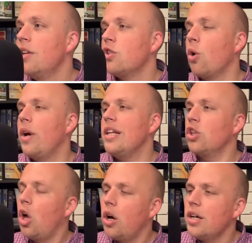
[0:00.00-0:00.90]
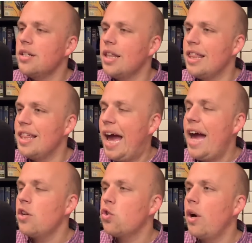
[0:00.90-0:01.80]
So as long as
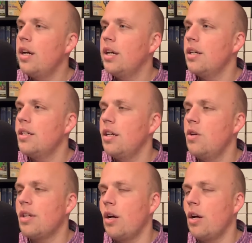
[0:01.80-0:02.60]
that trend continues,